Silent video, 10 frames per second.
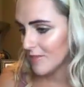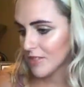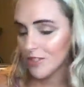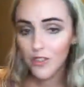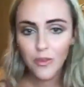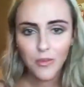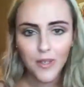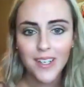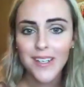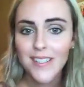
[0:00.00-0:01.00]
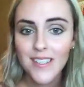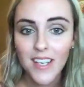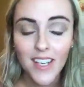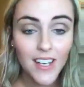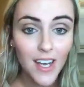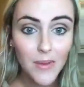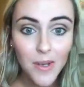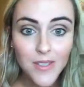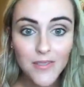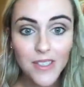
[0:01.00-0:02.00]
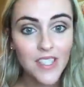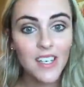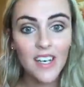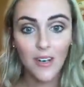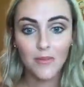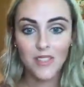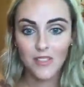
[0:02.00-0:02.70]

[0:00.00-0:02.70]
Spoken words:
Super easy, and eyebrows really help